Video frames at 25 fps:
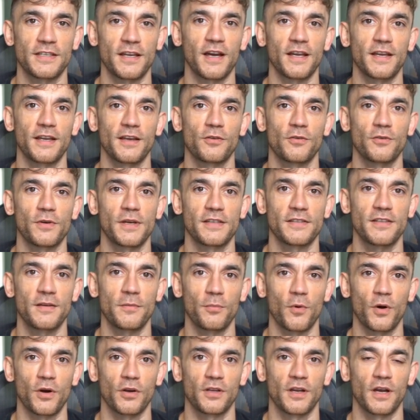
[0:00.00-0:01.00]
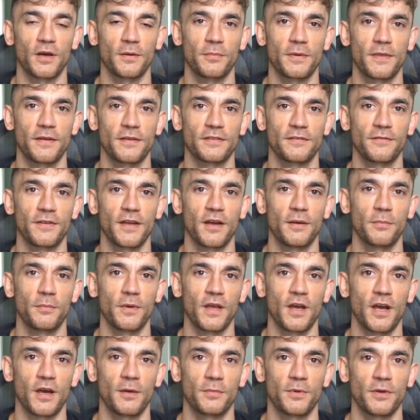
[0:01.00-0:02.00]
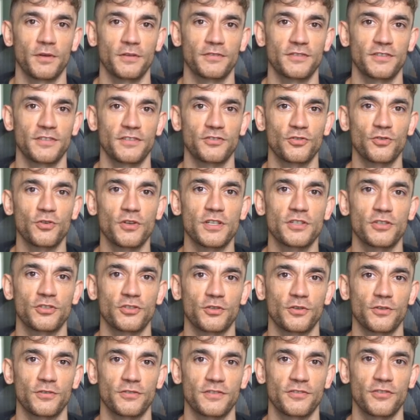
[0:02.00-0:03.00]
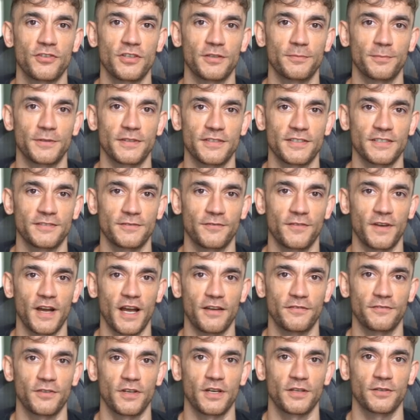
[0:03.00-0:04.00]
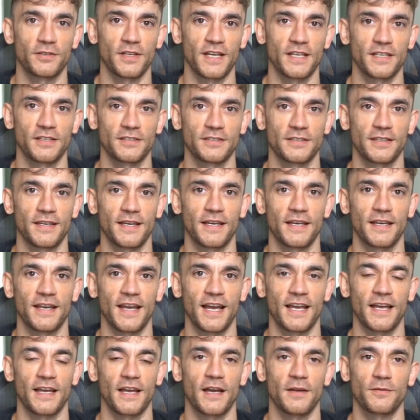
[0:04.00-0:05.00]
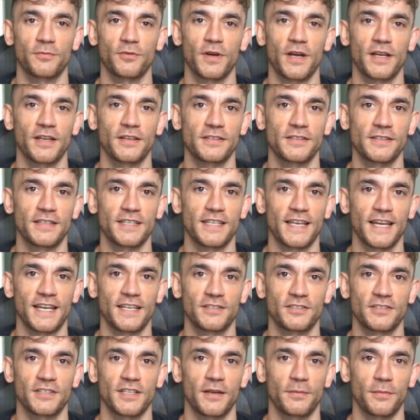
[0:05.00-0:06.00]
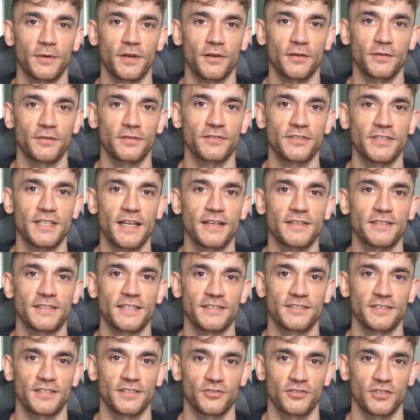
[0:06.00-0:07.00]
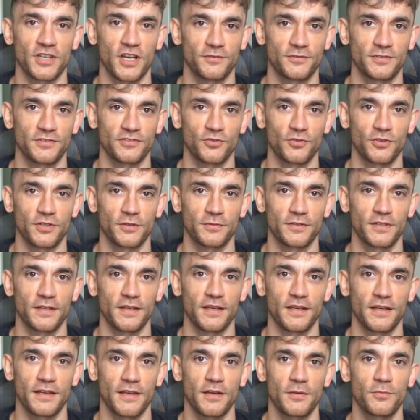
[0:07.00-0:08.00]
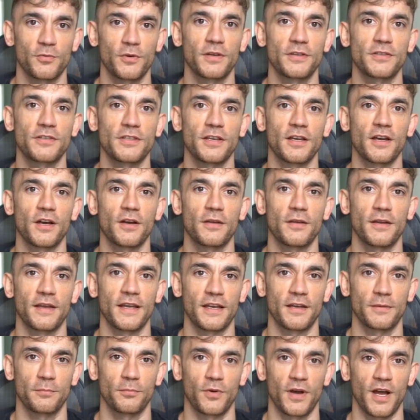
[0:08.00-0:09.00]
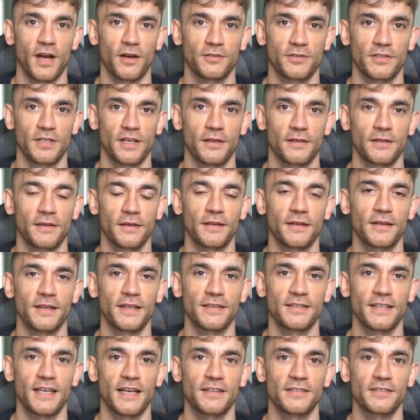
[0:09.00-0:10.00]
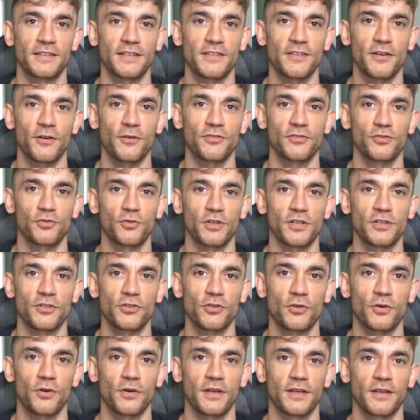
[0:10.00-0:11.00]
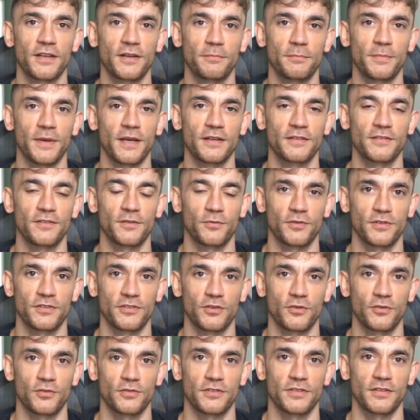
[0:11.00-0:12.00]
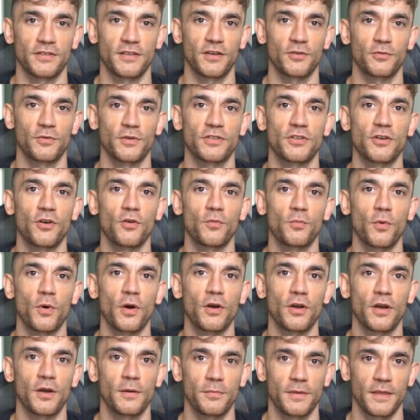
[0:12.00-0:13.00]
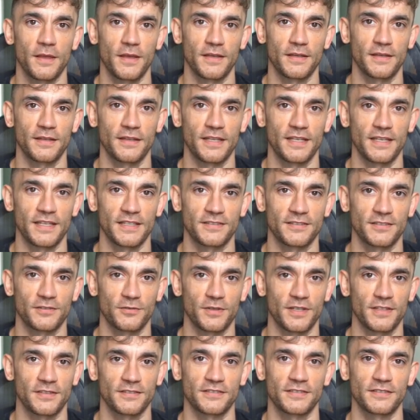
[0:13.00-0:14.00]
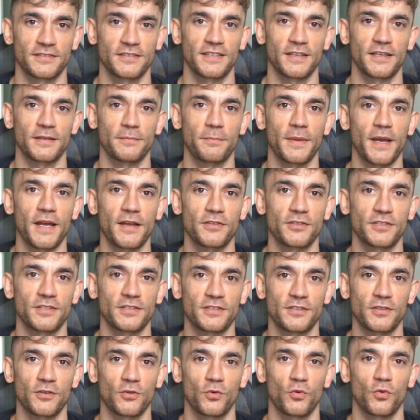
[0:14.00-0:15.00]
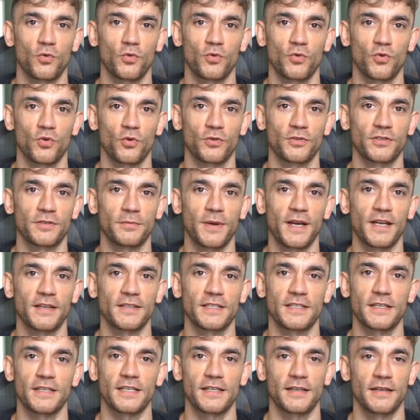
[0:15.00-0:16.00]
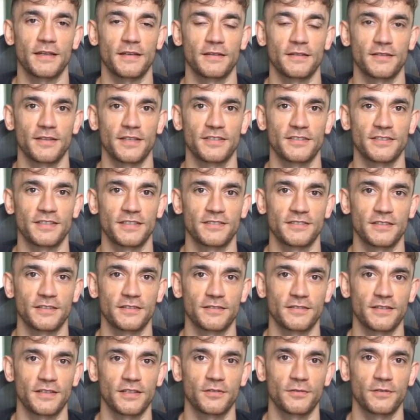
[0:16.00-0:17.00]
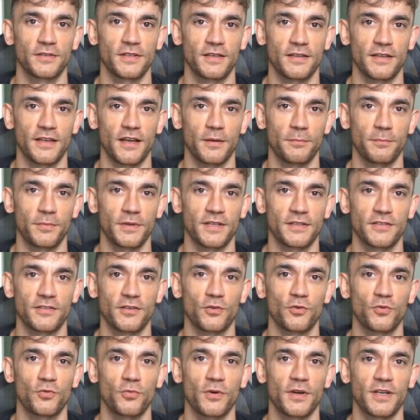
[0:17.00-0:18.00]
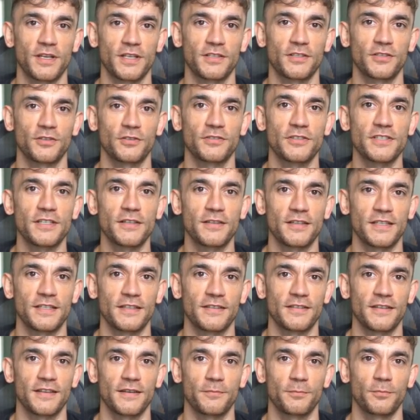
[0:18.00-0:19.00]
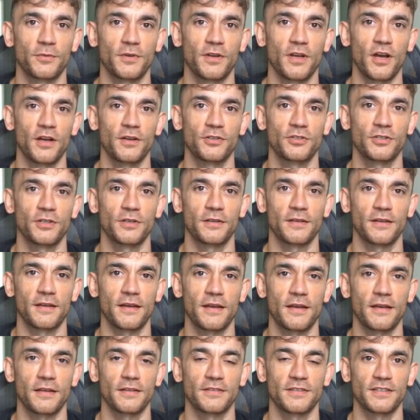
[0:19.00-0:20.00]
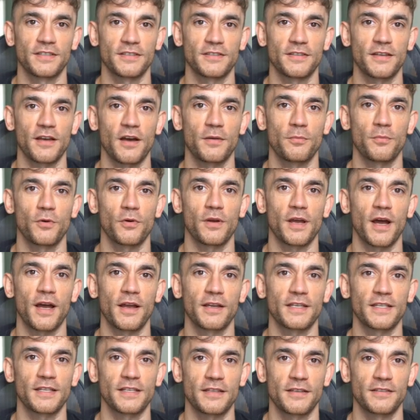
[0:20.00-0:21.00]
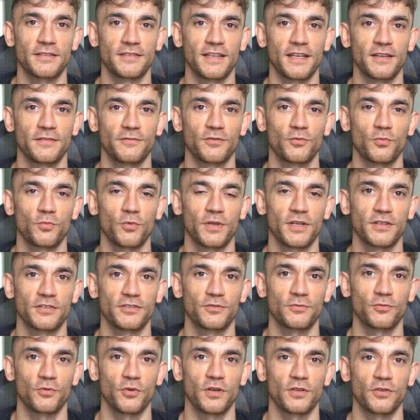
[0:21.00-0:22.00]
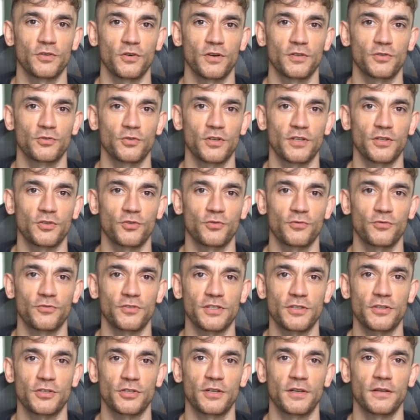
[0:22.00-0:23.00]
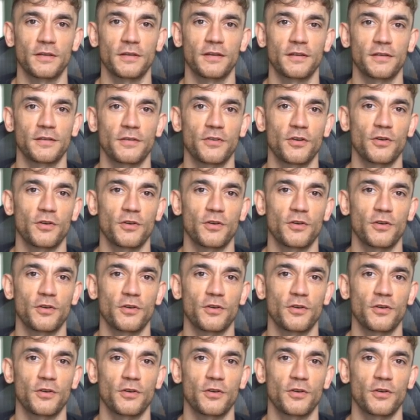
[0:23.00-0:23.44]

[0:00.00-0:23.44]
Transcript: Designer creates a mockup, developer uploads the screenshot to GPT-5 Codex, AI writes the HTML, CSS, and JavaScript. It runs the code in a browser. It takes its own screenshot. It compares the result to the original mockup. It iterates until it matches all automatically. This isn't theory. Companies are already using this in production. Cisco Meraki saved weeks of work on a critical feature.